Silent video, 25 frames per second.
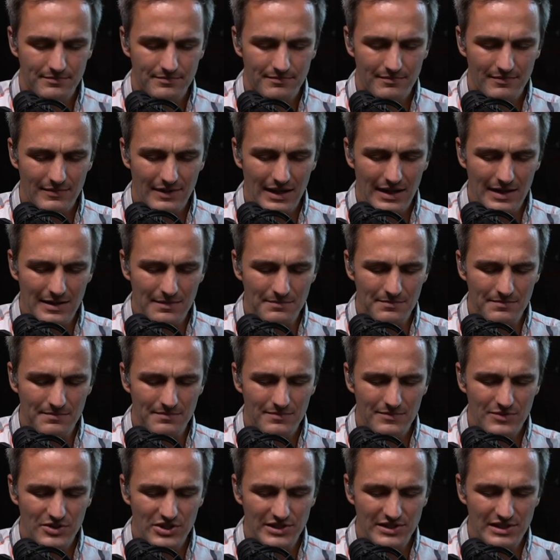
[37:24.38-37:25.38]
Um,
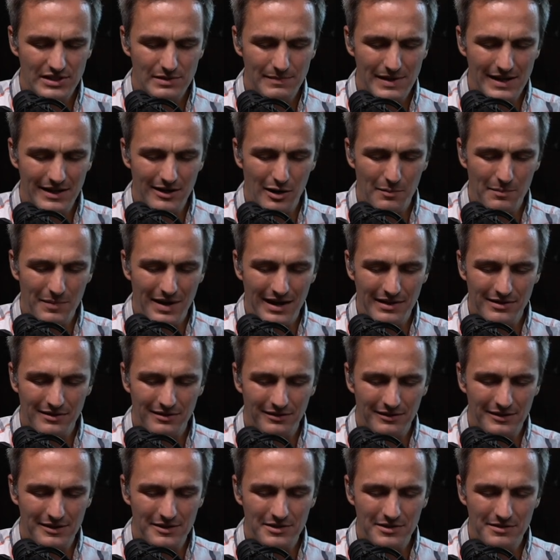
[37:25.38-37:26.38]
Jesus, make our path
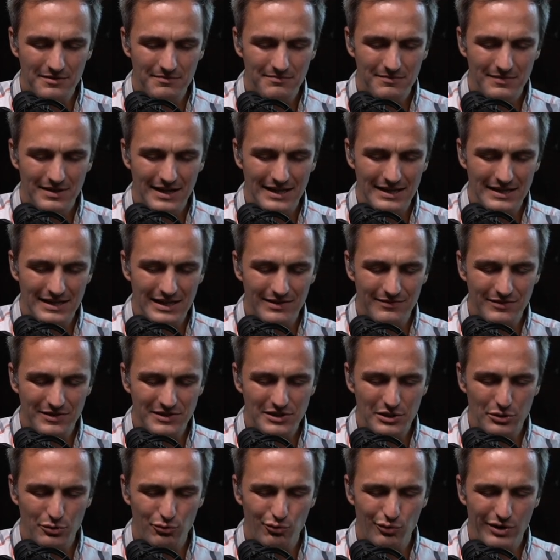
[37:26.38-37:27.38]
clear and give us the
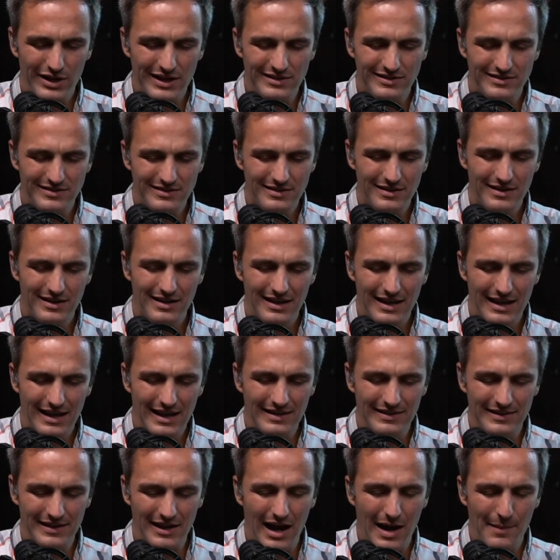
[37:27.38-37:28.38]
grace and
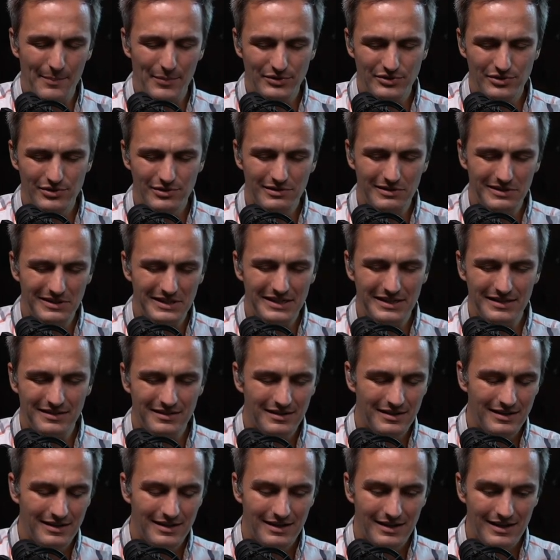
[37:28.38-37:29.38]
the opportunity
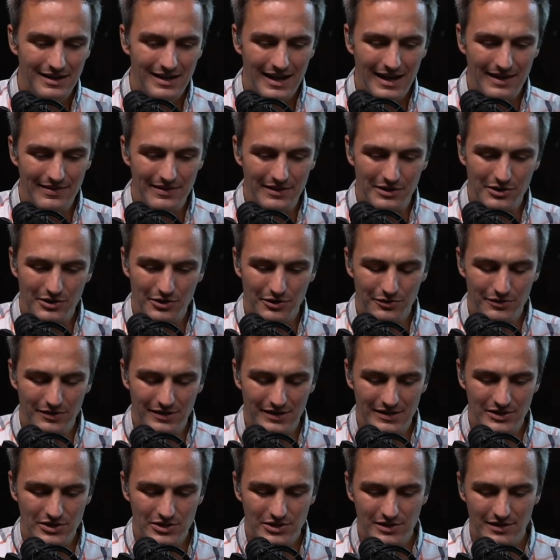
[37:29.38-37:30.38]
and the
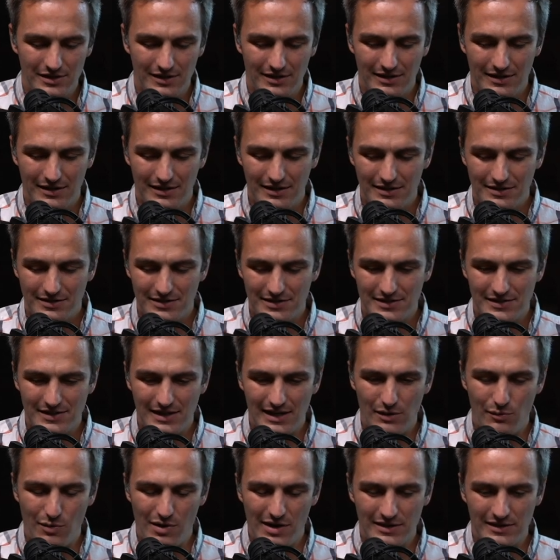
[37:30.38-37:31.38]
courage to say
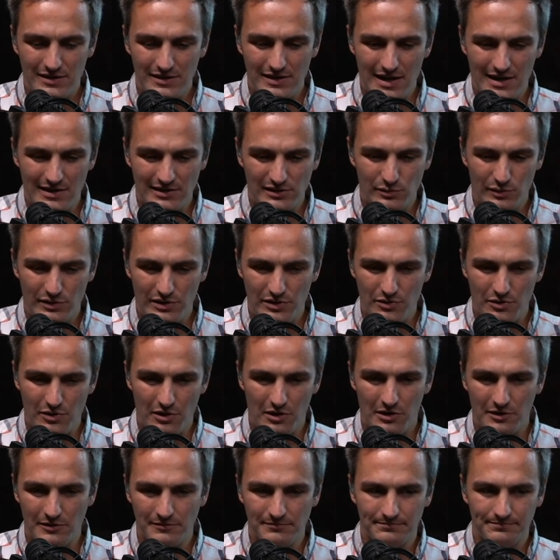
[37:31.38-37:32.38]
what yes when you
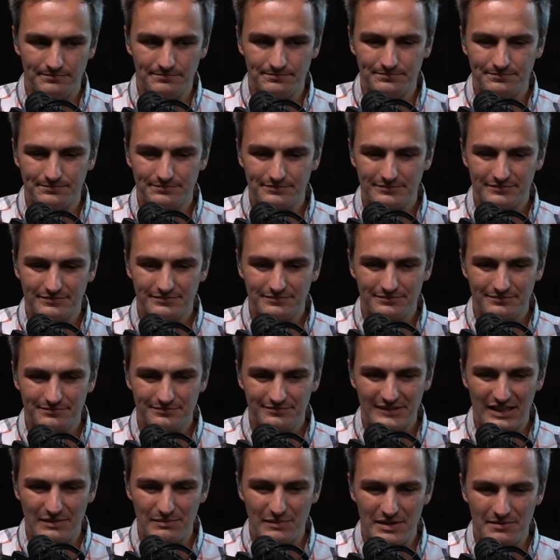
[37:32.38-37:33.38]
call.
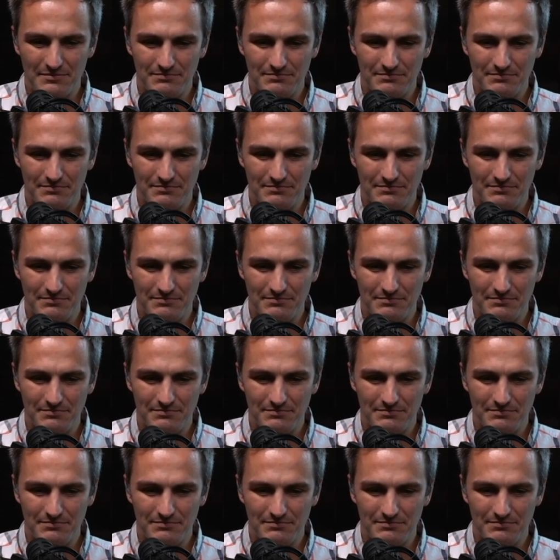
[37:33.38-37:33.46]
Amen.